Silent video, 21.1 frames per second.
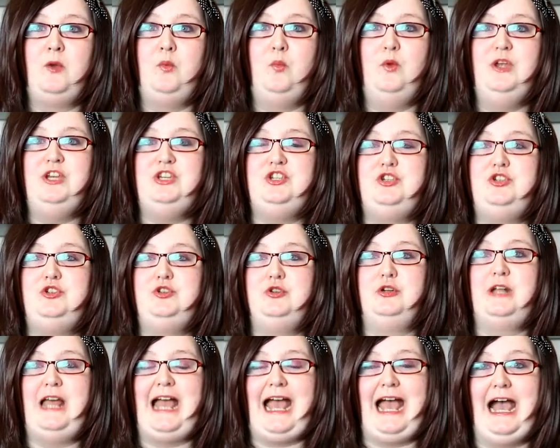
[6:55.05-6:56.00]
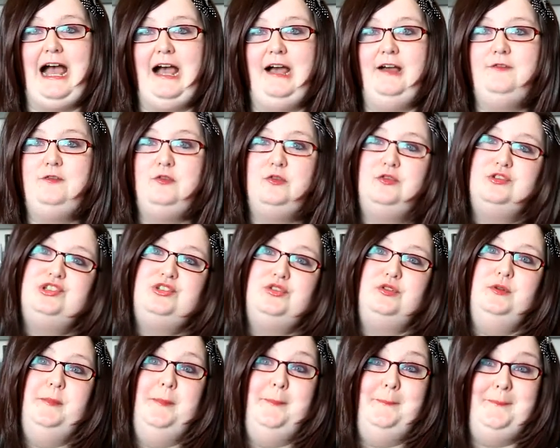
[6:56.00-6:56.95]
we should have or
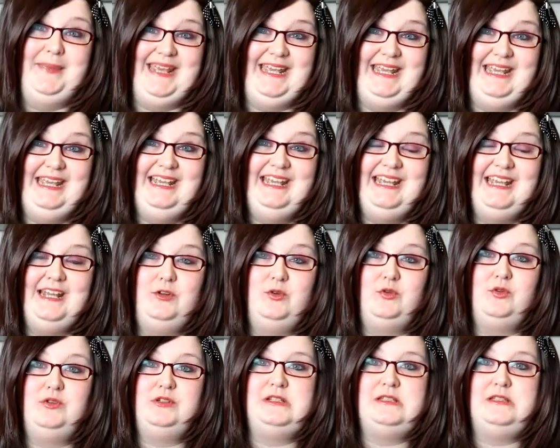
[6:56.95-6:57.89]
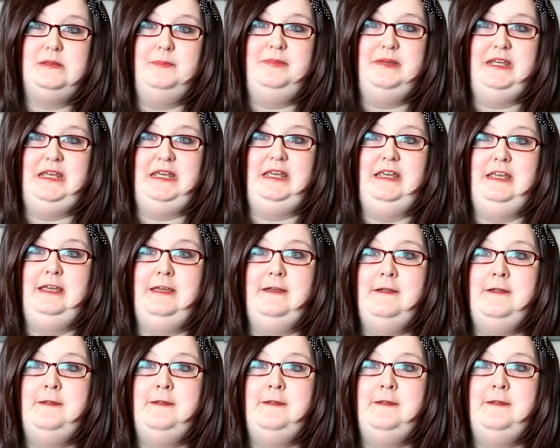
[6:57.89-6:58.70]
should be in order to be